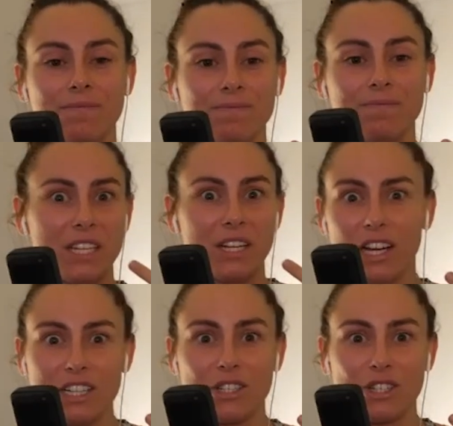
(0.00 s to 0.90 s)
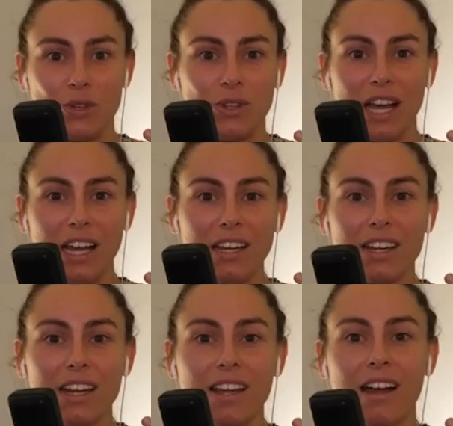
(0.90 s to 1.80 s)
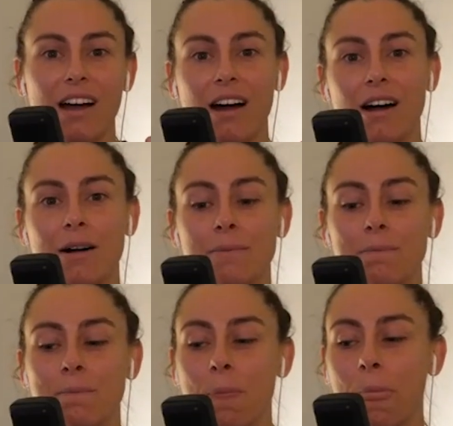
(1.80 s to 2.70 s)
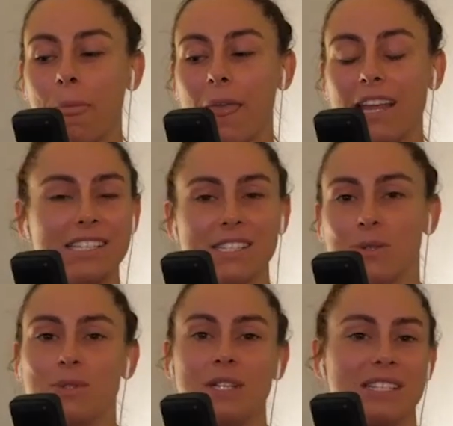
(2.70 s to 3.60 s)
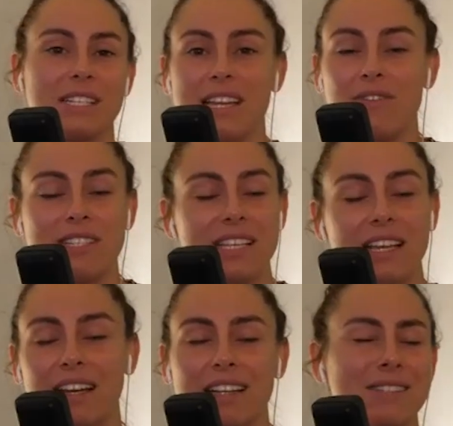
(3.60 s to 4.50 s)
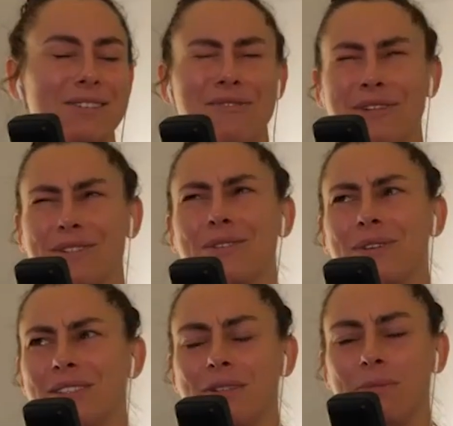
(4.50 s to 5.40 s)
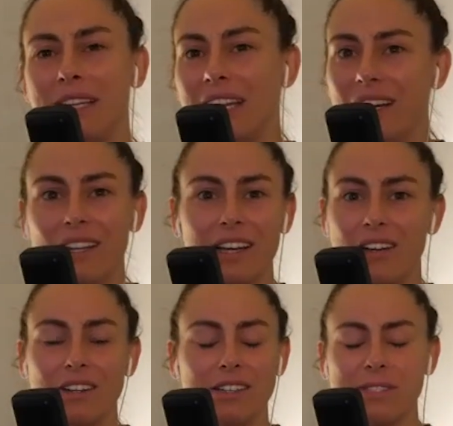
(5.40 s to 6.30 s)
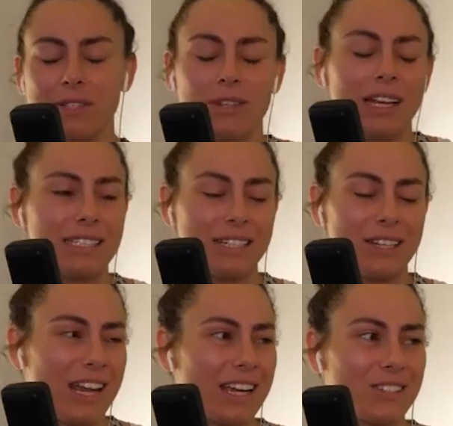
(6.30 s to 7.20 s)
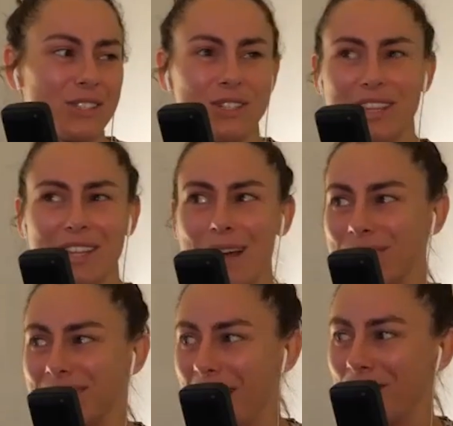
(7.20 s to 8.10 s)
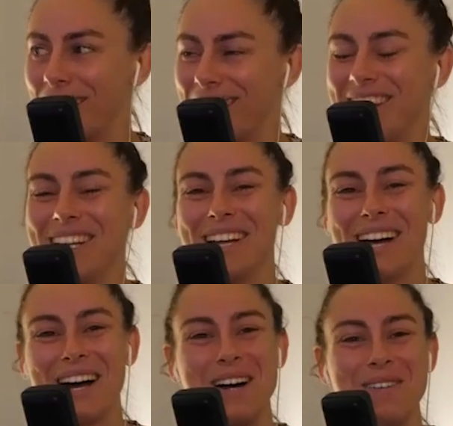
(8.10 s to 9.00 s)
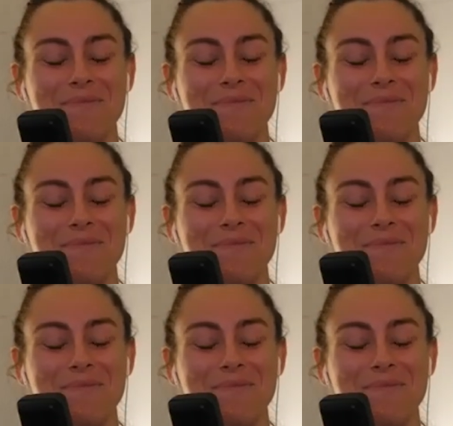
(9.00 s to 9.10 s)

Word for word: did I just do that? Um, and it still doesn't even set in. It still feels surreal to me now. Like I it's still like, did I actually do that? Was that real? Um,